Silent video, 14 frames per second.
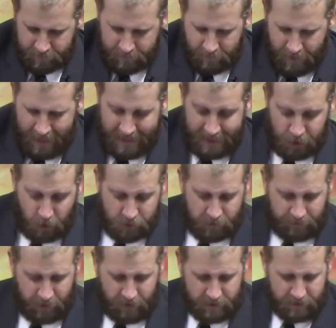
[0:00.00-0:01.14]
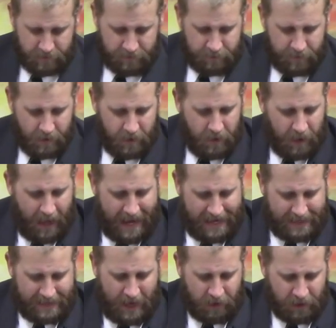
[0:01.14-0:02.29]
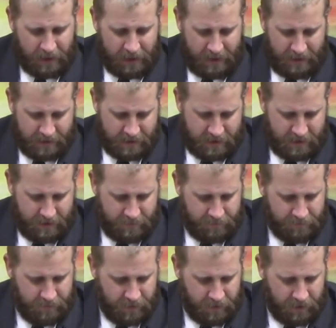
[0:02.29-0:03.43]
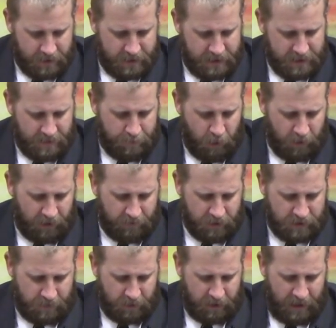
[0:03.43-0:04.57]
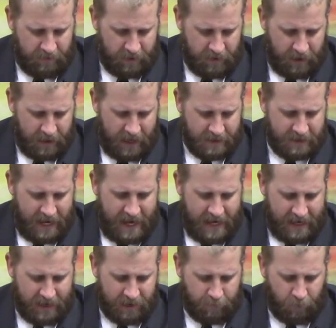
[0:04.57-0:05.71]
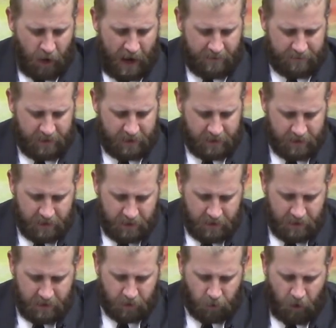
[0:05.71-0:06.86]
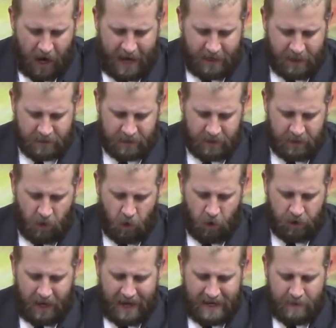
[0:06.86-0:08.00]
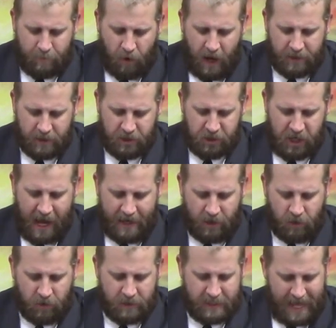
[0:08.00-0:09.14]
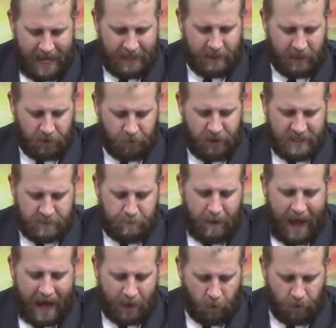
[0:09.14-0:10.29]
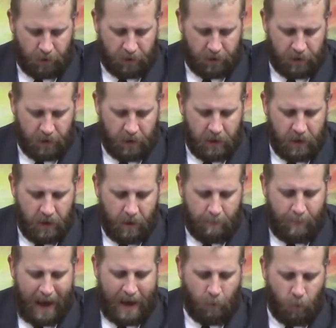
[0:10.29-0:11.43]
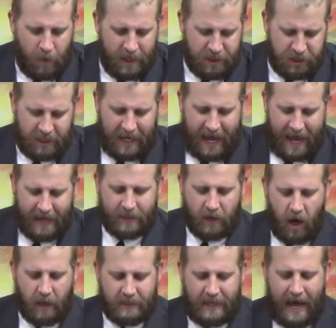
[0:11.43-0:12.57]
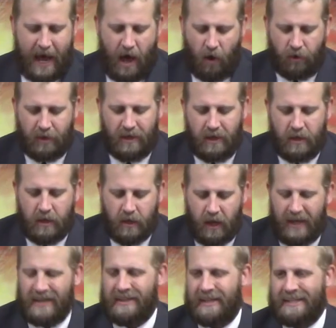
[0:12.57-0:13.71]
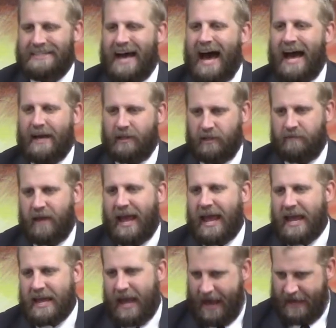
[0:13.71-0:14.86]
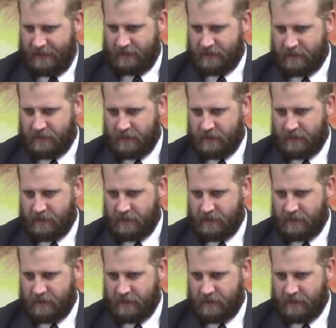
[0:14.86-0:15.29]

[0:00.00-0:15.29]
And he chose reverse. And now look at this, because this is important. Look at verse number 11. And Isaiah the prophet cried unto the Lord, and he brought the shadow 10 degrees backward, by which it had gone down in the dial of Ahaz.